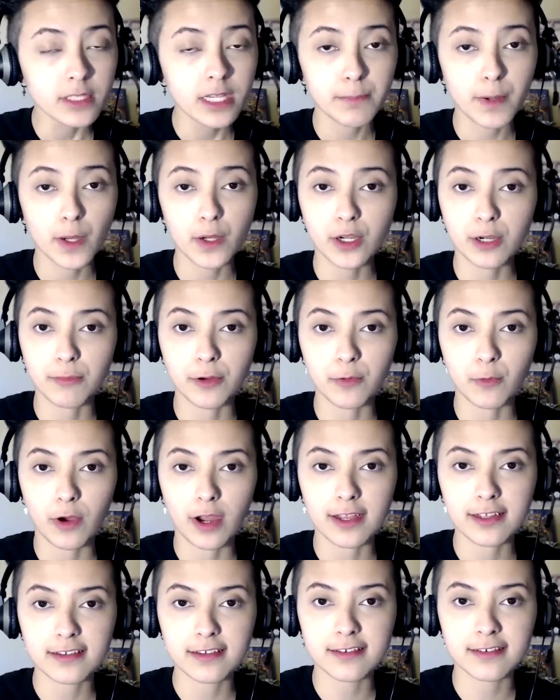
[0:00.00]

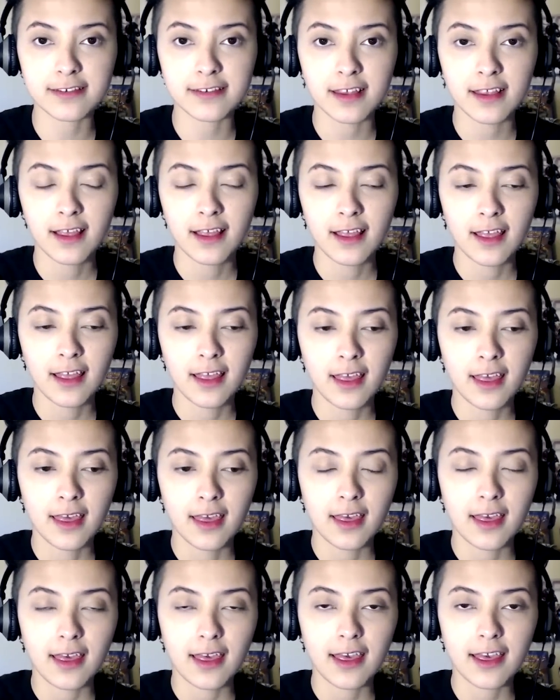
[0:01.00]
Pokemon-wise.
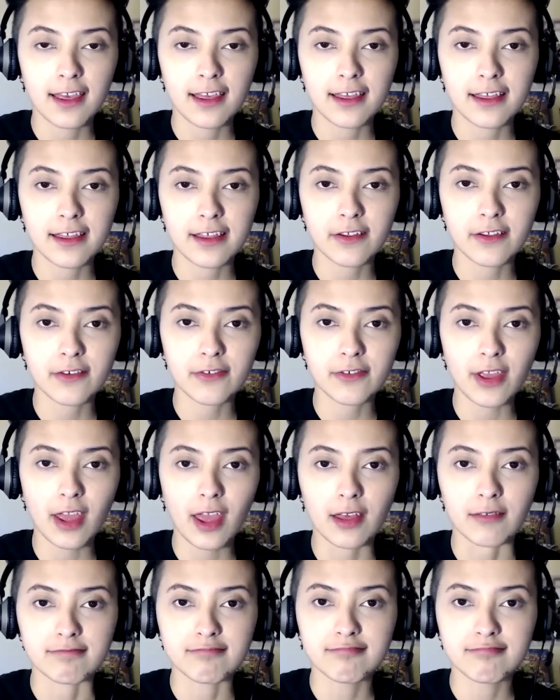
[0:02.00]
And yeah.